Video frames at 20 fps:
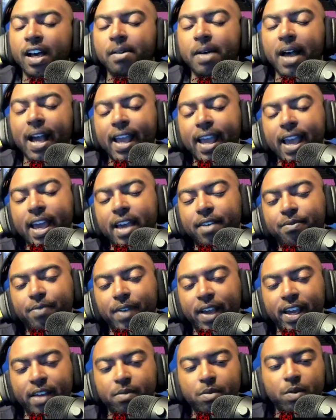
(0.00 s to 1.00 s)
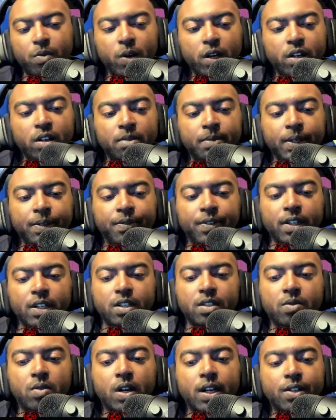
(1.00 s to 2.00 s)
have been working on my Phoenix
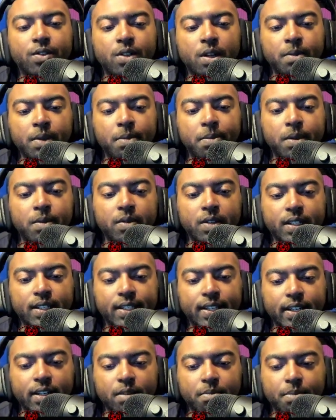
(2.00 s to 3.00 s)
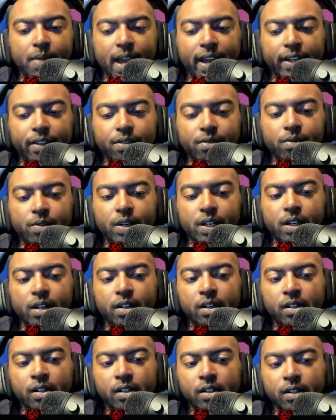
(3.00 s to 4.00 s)
squad, so I may be able to take them back through here
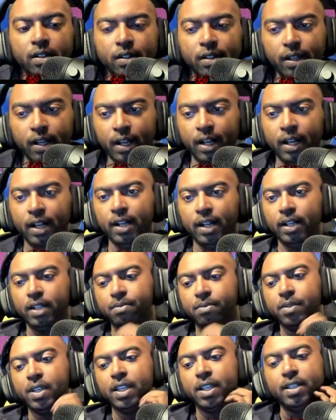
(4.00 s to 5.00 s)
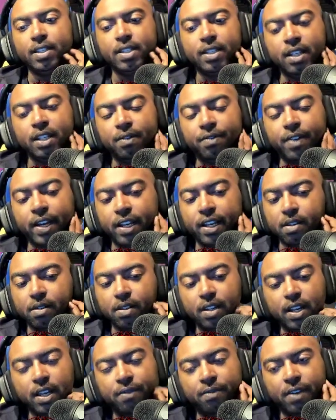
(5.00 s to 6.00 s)
and see if I can
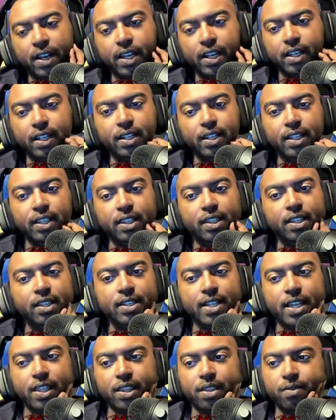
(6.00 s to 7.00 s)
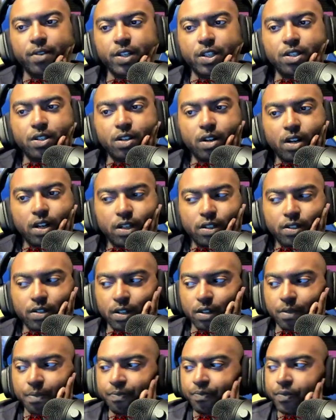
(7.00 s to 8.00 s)
get these at 3-star.
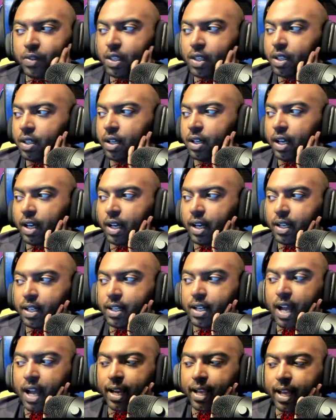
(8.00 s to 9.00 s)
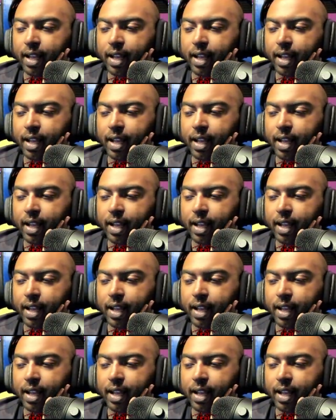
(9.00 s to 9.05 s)
So knock out